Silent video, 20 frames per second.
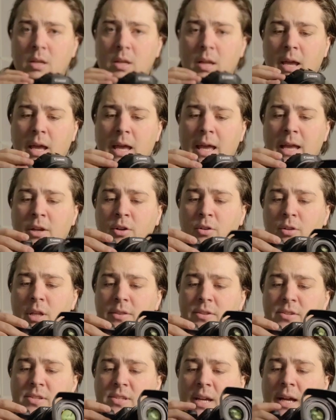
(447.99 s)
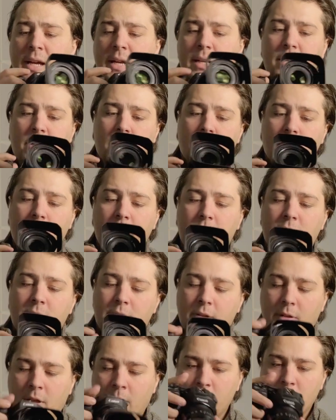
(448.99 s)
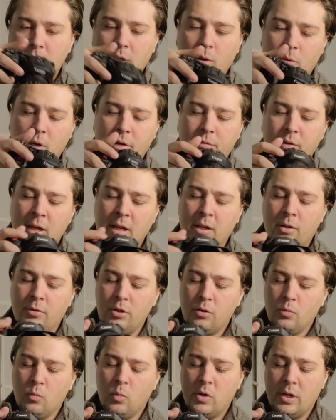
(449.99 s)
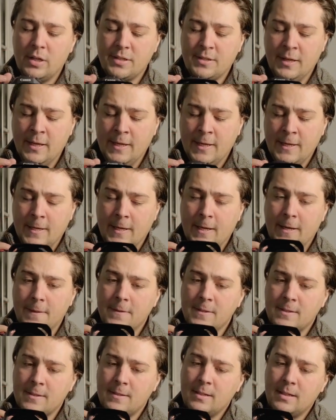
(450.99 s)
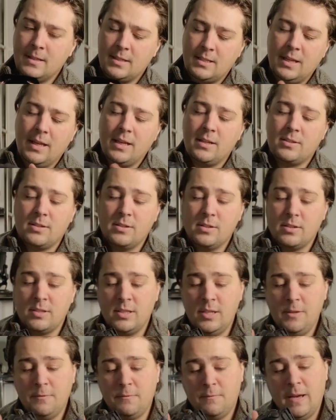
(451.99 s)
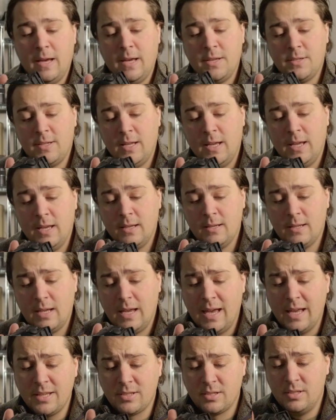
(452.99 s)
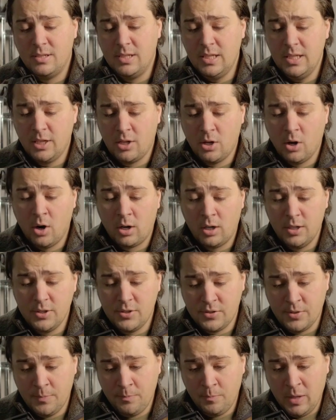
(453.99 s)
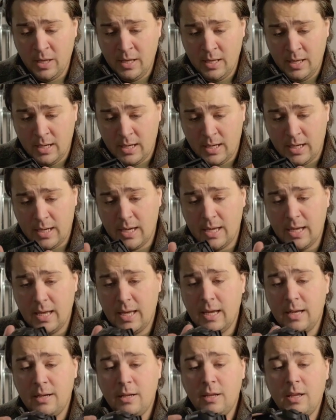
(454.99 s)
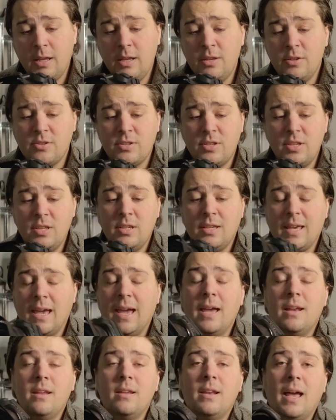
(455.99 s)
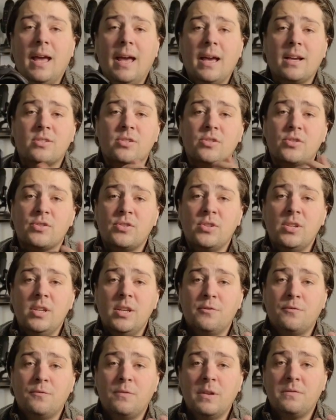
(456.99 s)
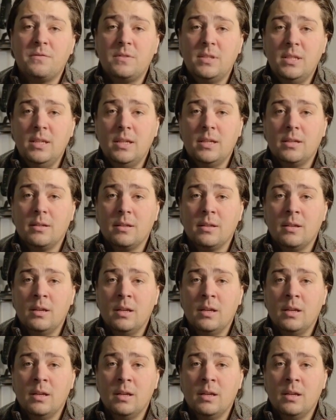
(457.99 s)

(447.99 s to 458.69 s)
handle on the side here to help you get whatever angle you want. This thing takes CFast and SD cards, and it is the Canon XC15.